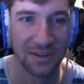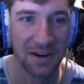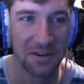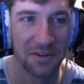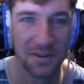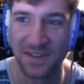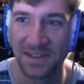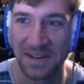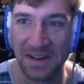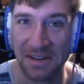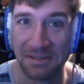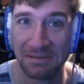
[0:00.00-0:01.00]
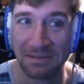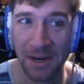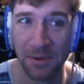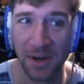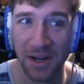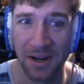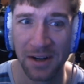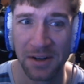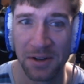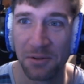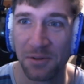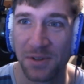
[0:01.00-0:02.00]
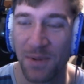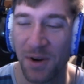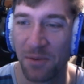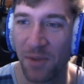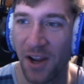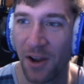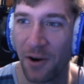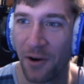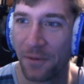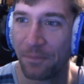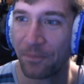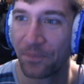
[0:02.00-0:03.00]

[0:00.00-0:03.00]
i don't understand i mean i kind of do it's making my head hurt